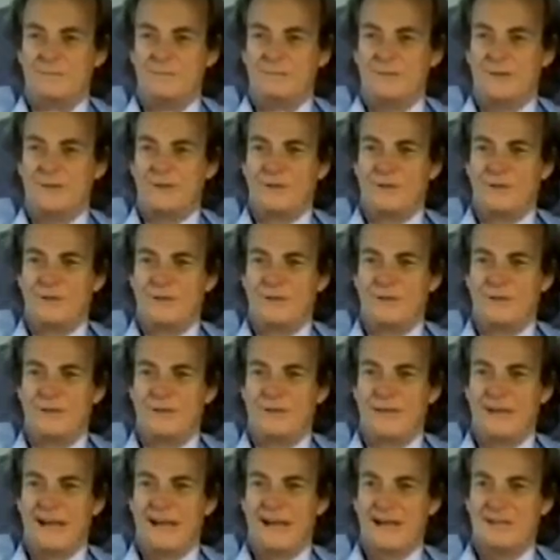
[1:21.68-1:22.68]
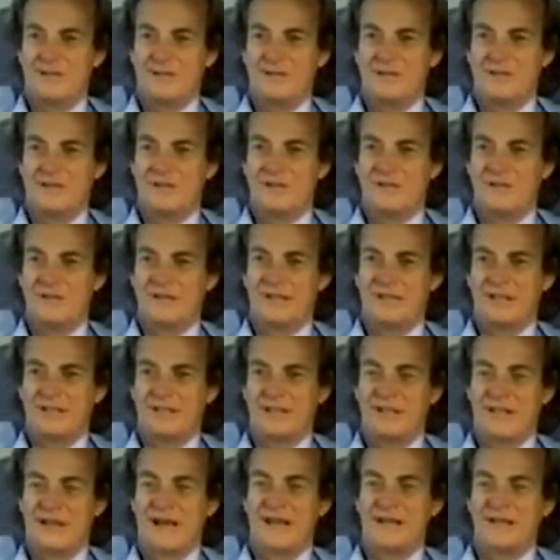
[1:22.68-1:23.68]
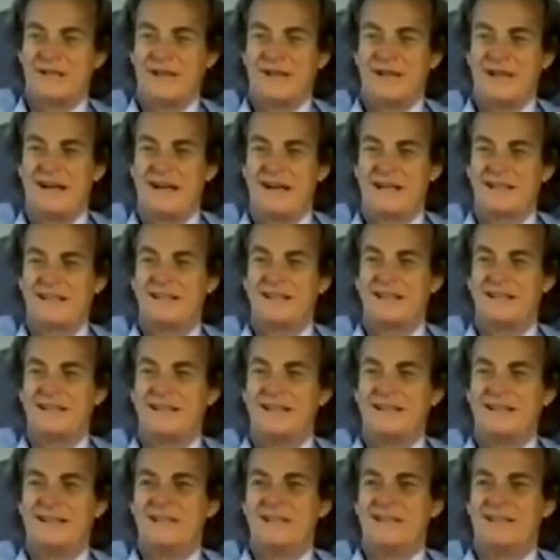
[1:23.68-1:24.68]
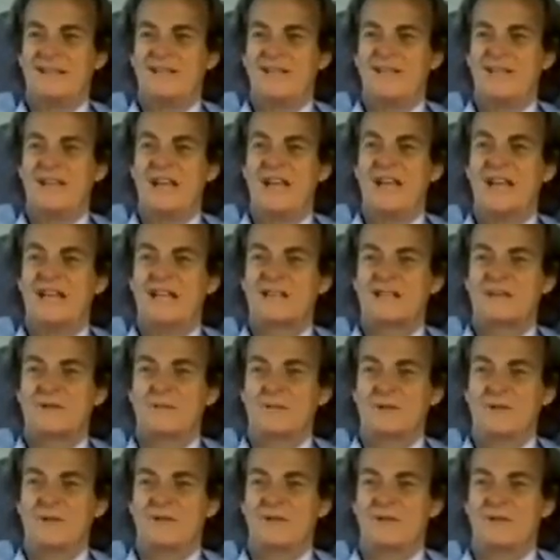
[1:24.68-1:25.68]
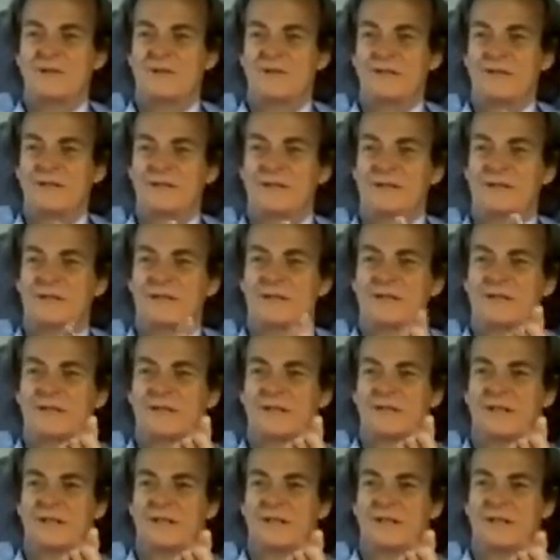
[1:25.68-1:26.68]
because the atoms that are jiggling a lot in the hot thing shake the ones that are jiggling